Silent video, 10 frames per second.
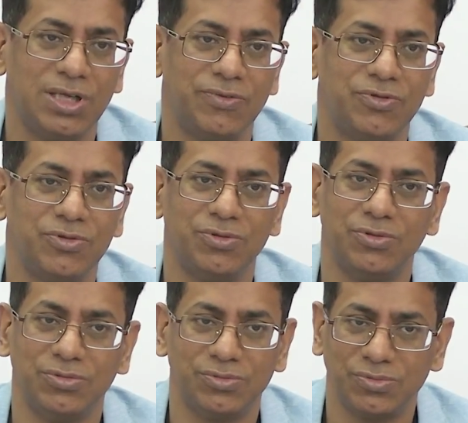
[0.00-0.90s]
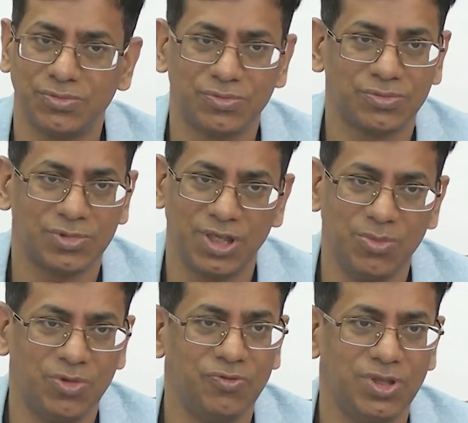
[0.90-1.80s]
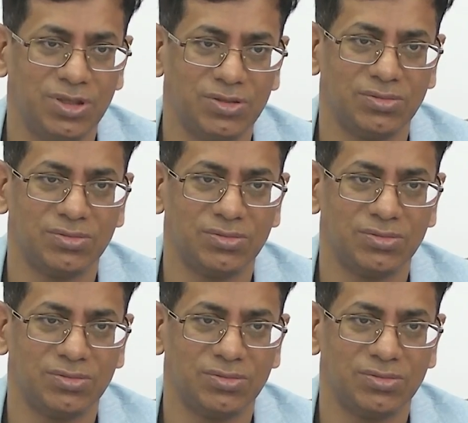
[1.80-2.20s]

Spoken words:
You have to remove it.